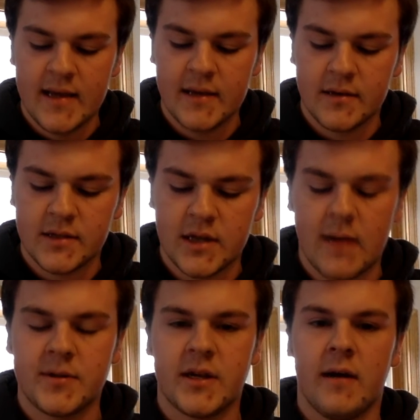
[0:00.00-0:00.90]
He goes
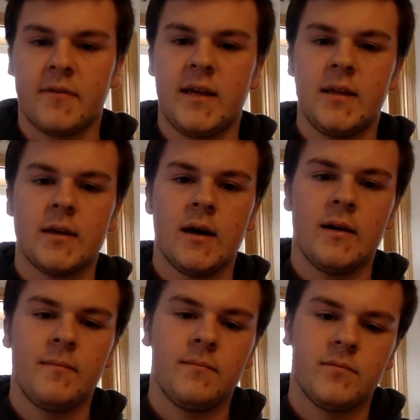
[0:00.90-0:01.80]
top shelf. Keith
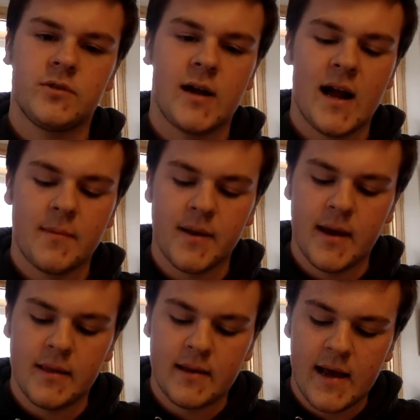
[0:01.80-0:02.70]
got dragged
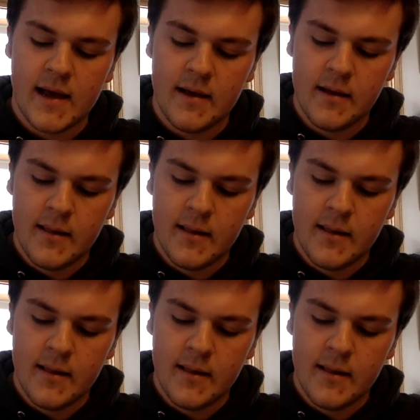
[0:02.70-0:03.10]
behind the net,